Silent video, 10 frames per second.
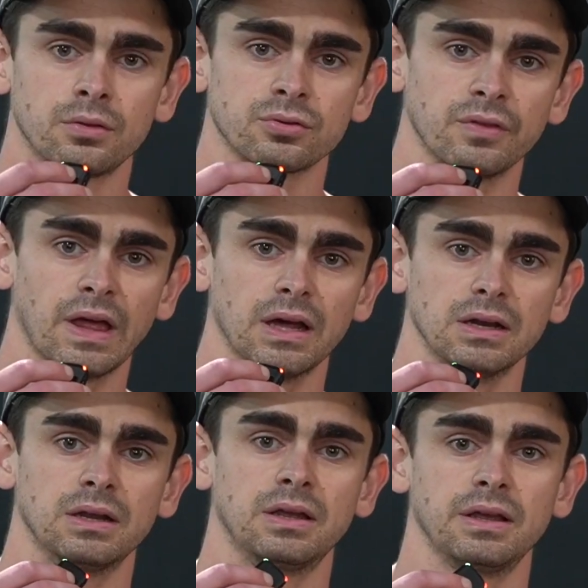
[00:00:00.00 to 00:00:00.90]
So that
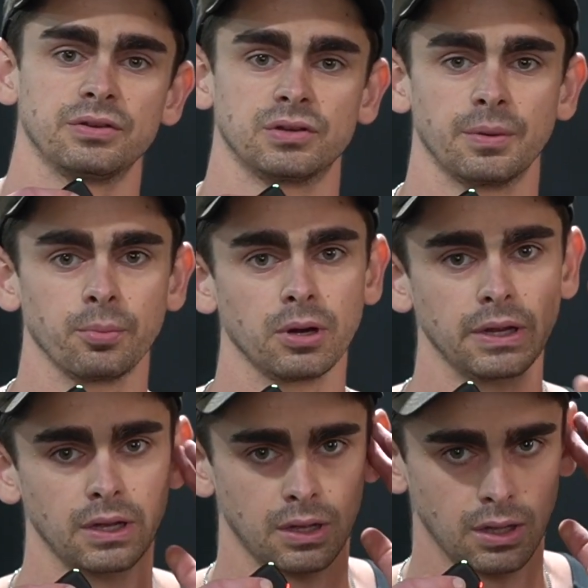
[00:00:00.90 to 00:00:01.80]
is going to
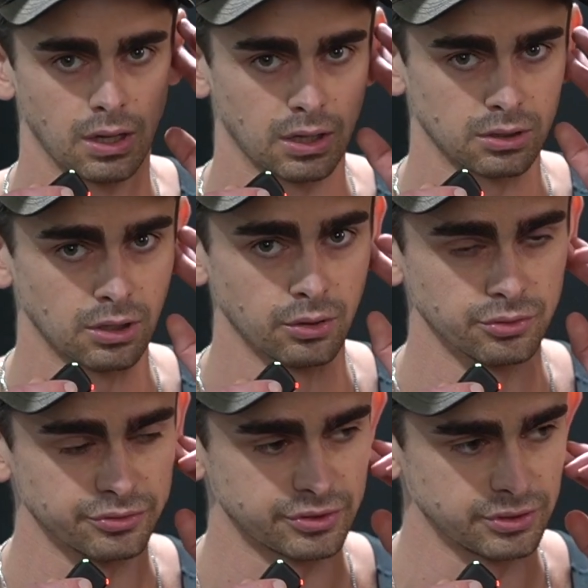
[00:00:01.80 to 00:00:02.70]
bring a
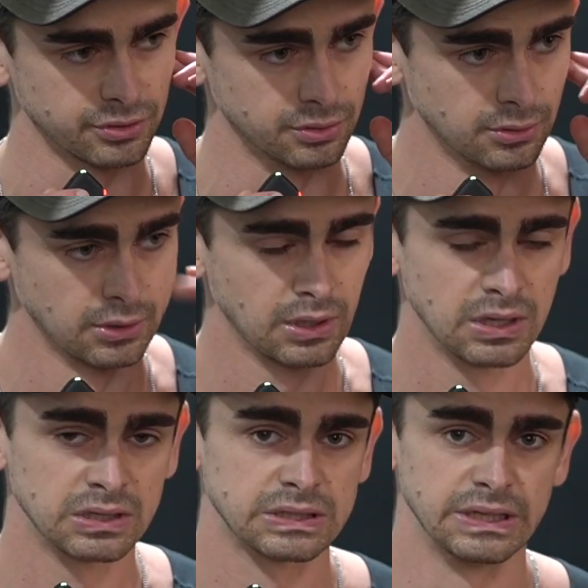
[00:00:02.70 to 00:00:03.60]
close to
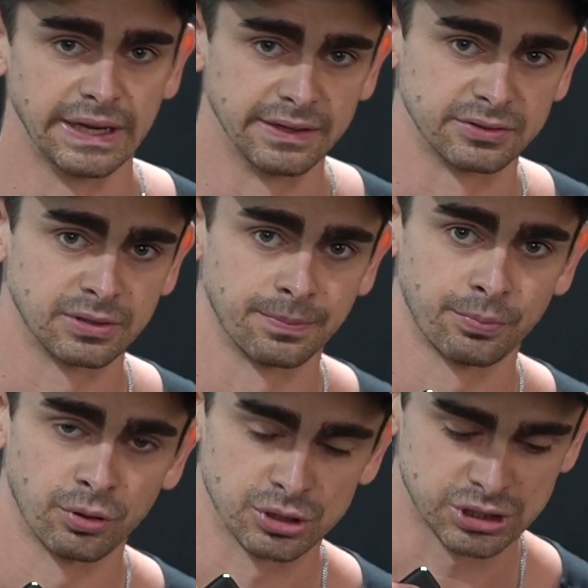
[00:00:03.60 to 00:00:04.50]
today's
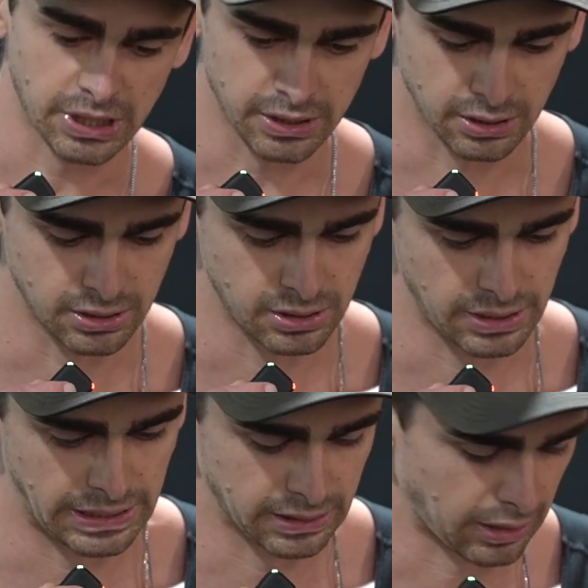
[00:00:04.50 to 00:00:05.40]
push day,
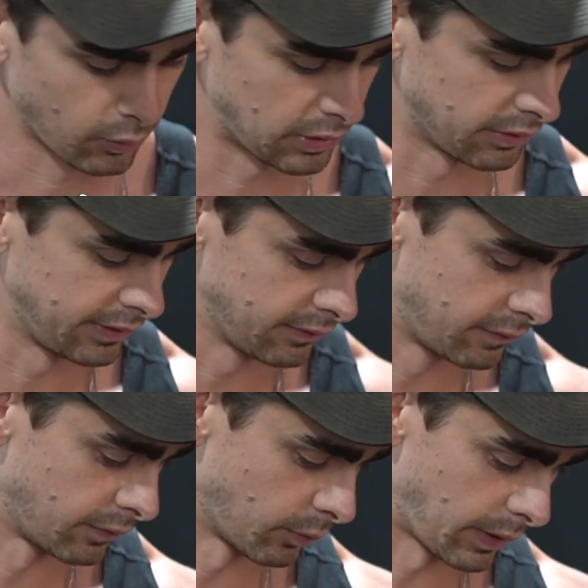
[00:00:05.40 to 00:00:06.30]
and I want to leave
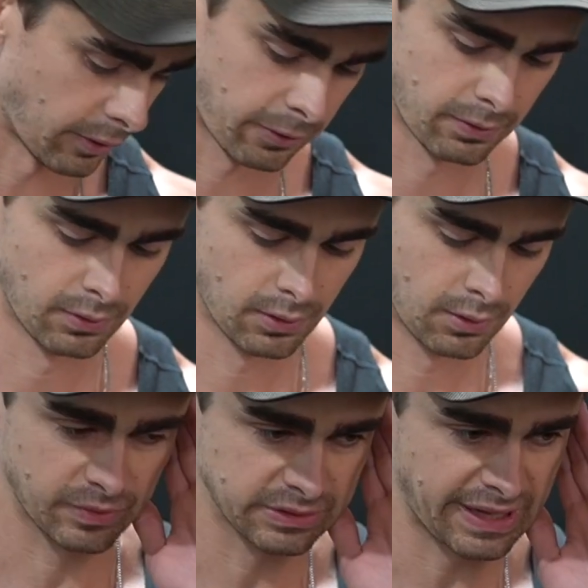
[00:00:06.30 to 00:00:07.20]
with
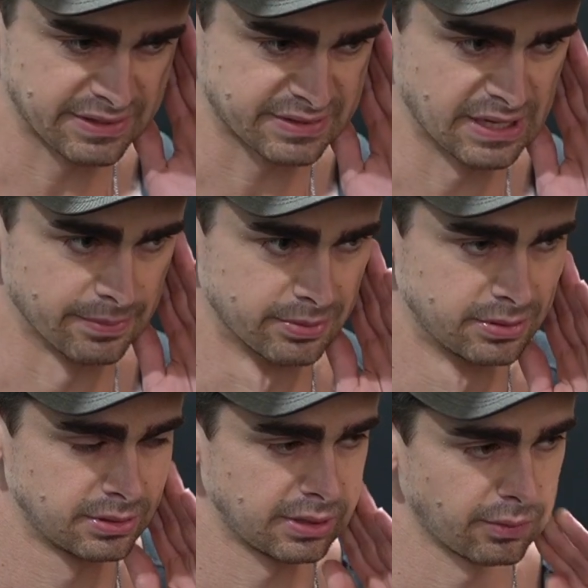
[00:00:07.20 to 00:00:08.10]
last tip
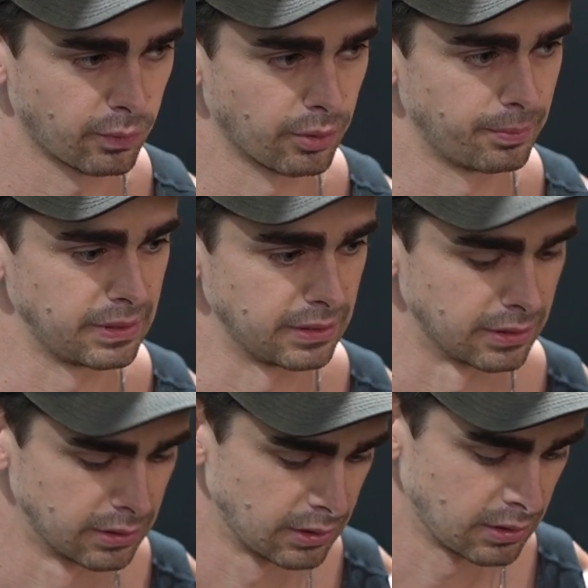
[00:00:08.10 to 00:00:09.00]
will be,
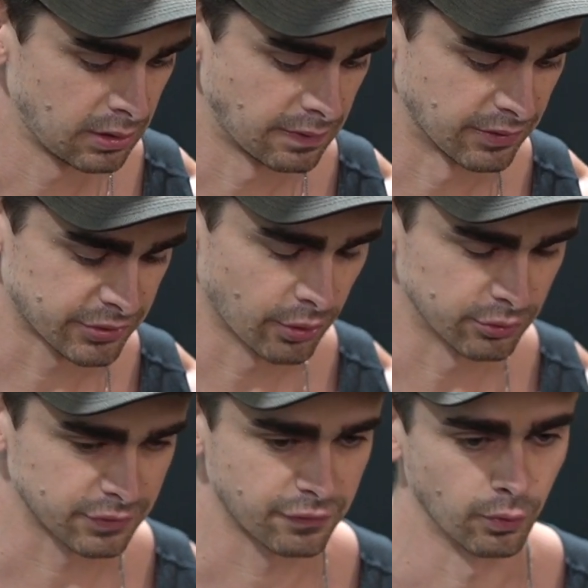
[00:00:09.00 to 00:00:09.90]
and this
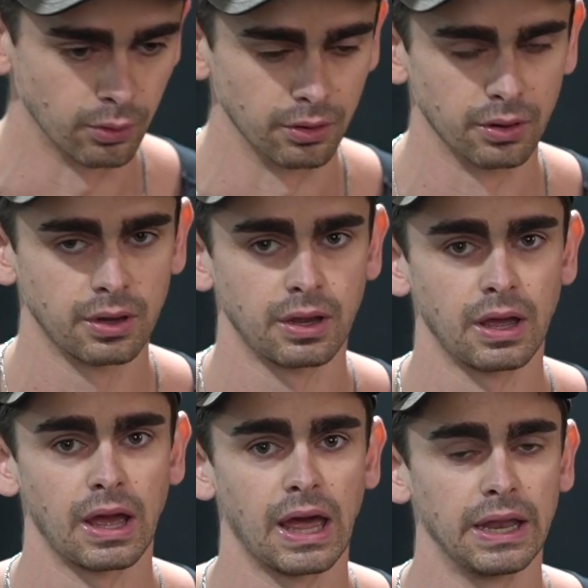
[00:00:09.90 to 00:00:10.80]
goes for
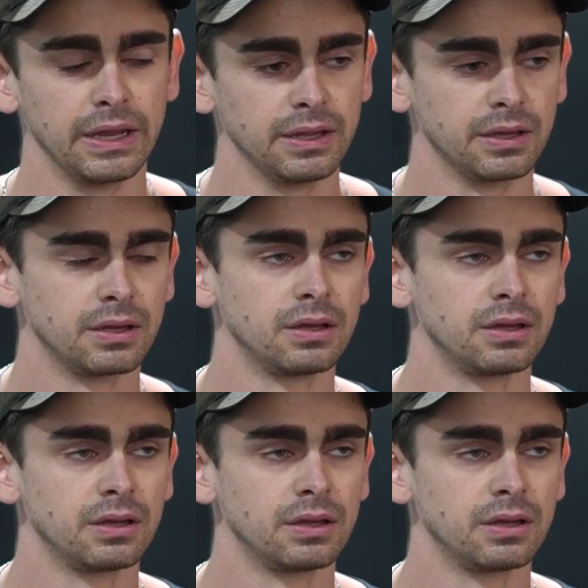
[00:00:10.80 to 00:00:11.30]
any